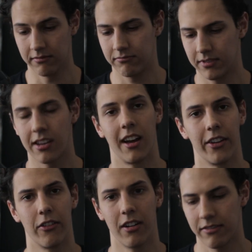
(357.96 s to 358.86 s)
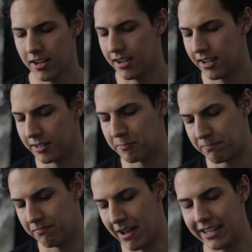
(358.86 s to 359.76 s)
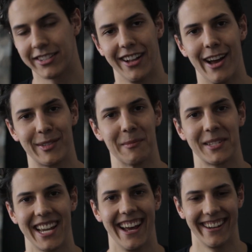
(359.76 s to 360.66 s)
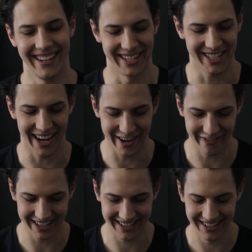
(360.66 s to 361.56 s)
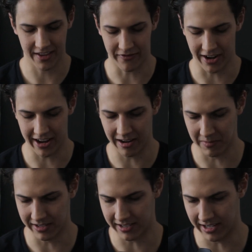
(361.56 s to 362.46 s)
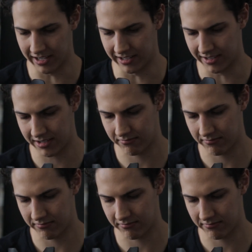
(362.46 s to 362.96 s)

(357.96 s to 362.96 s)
it's kind of rough, it may still have some sand inside of it. The front element is